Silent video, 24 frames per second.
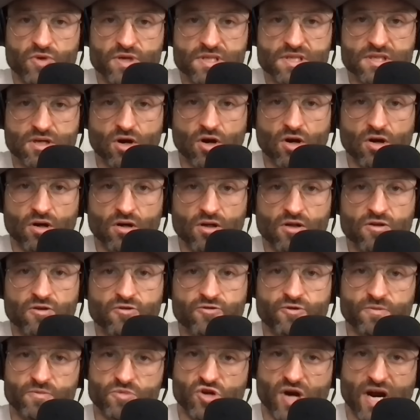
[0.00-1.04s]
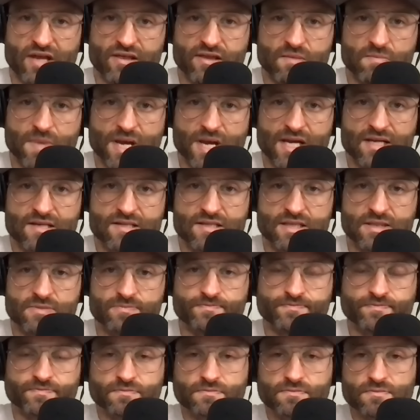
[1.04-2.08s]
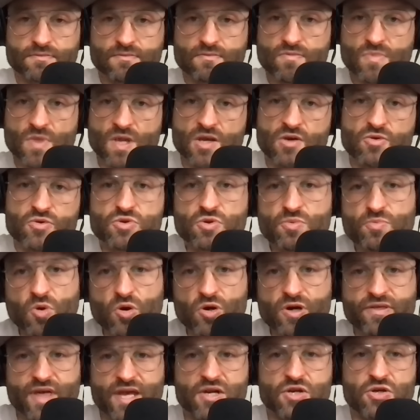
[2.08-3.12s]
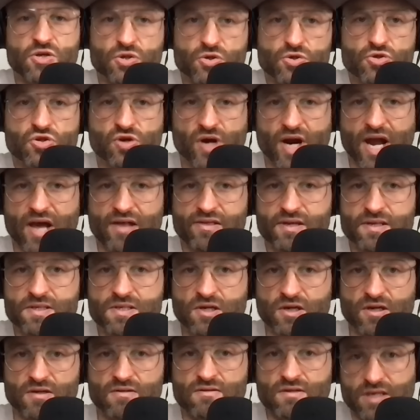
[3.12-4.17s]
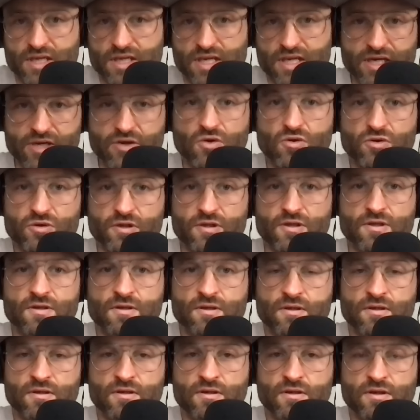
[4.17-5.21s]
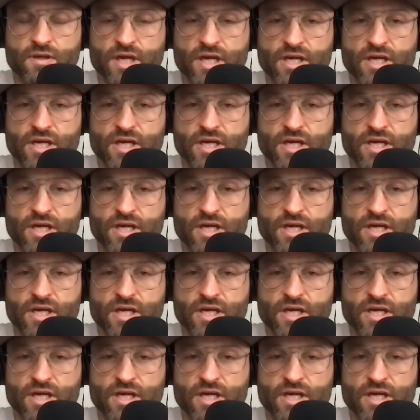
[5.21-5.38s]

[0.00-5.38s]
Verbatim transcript: In a recent article from Triathlete Magazine, it was reported that new triathletes are getting older.